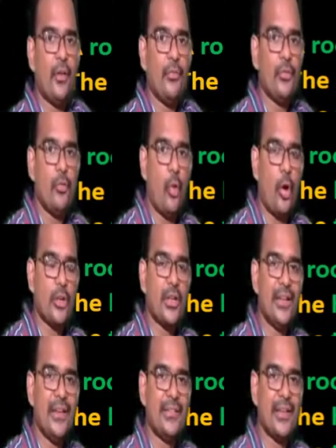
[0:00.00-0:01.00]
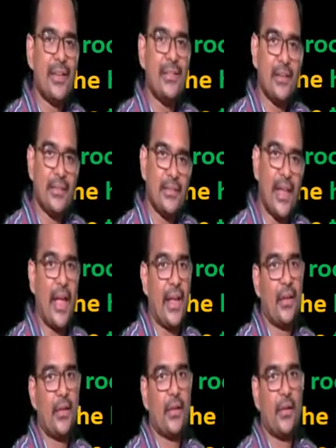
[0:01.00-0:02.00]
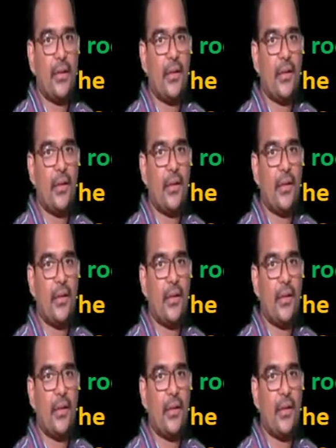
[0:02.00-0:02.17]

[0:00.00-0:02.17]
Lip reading: of the water inside the tank